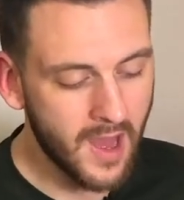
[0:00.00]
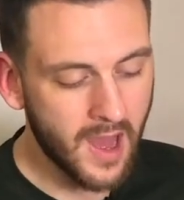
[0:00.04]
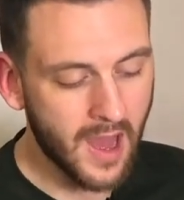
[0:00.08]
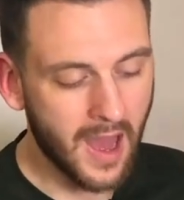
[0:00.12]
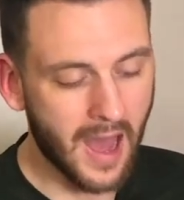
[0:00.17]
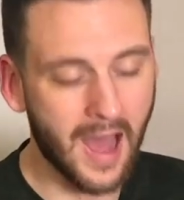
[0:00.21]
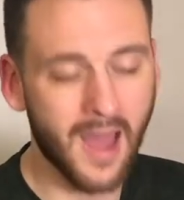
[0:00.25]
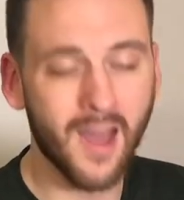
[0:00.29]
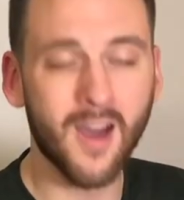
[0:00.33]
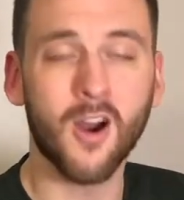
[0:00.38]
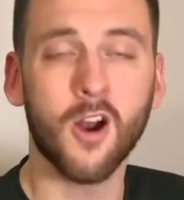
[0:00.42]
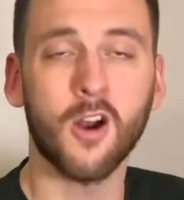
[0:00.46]

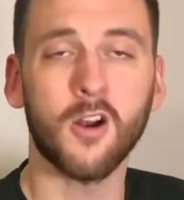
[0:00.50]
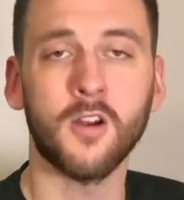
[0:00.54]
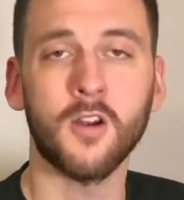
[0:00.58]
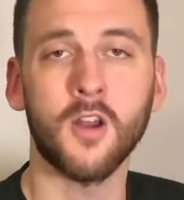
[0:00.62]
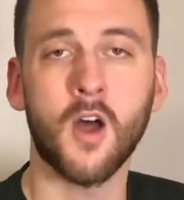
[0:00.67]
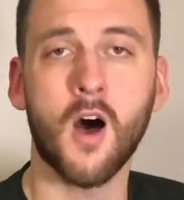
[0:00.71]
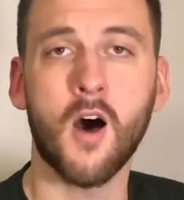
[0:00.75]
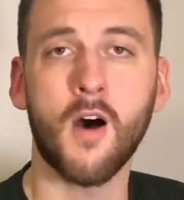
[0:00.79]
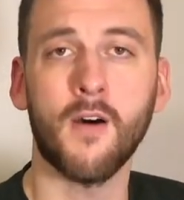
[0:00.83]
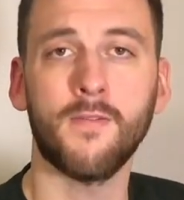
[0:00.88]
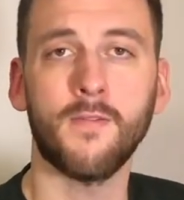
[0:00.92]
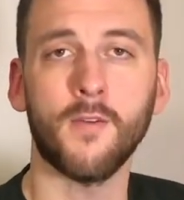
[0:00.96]
I harden
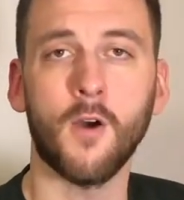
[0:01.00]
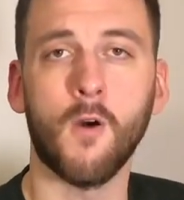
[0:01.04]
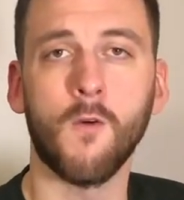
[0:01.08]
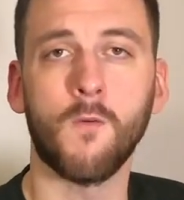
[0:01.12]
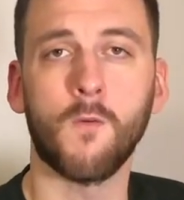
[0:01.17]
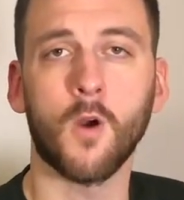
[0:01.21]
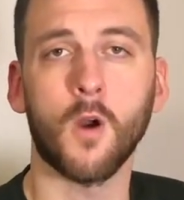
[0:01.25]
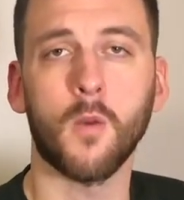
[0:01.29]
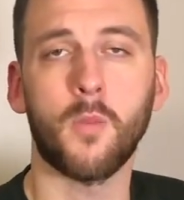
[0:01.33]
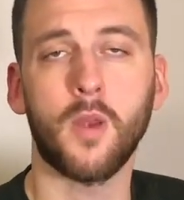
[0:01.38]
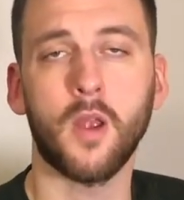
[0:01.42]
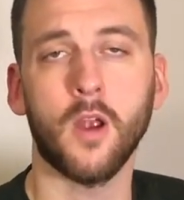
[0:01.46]
off
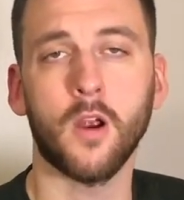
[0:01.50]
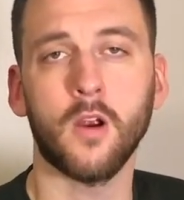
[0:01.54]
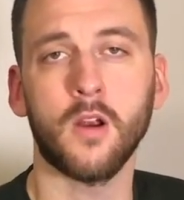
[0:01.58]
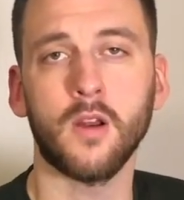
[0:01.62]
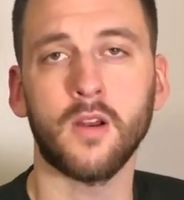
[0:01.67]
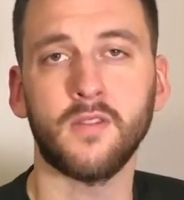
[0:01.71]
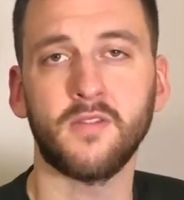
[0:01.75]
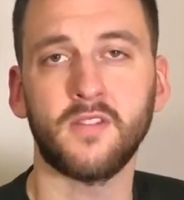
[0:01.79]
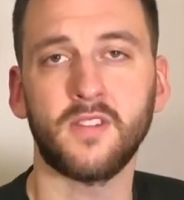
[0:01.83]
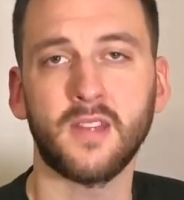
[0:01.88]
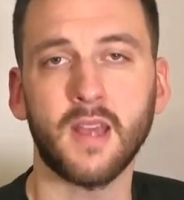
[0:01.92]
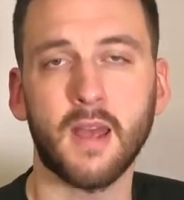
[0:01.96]
over a period
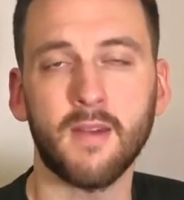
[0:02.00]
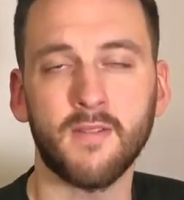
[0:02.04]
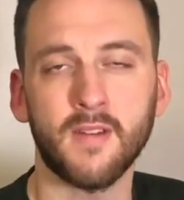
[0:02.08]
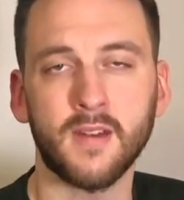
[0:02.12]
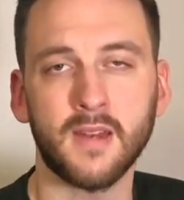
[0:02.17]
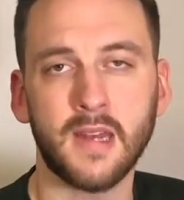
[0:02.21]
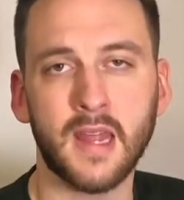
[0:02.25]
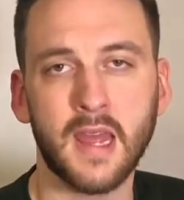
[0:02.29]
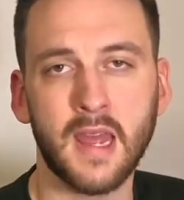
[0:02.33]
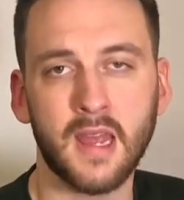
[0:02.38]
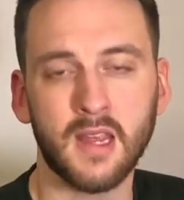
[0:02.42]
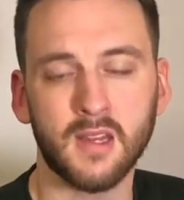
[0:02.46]
of
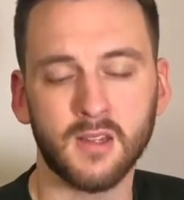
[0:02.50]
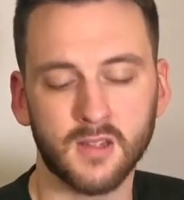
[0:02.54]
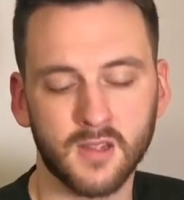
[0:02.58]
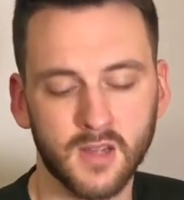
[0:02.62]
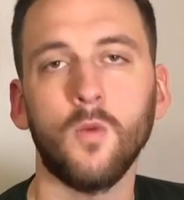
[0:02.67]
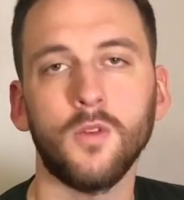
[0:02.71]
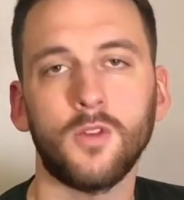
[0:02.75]
7 days.